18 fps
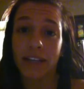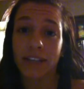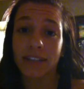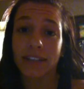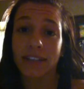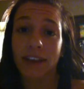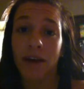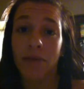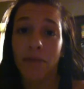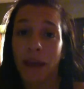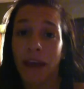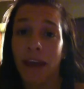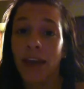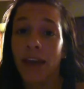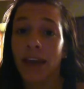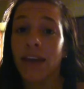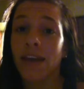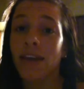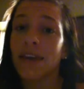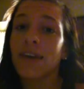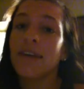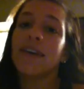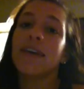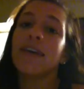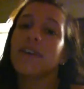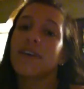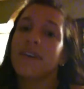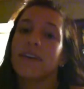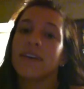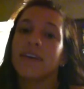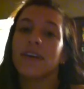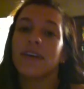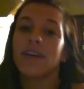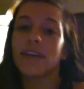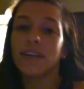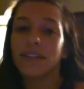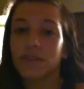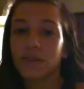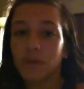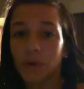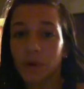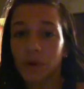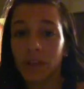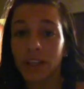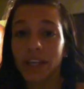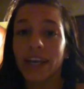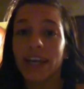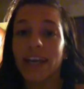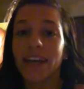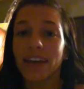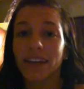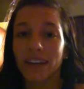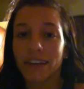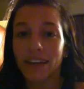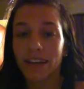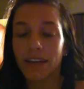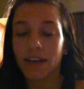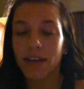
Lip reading: It's now May. It's grueling.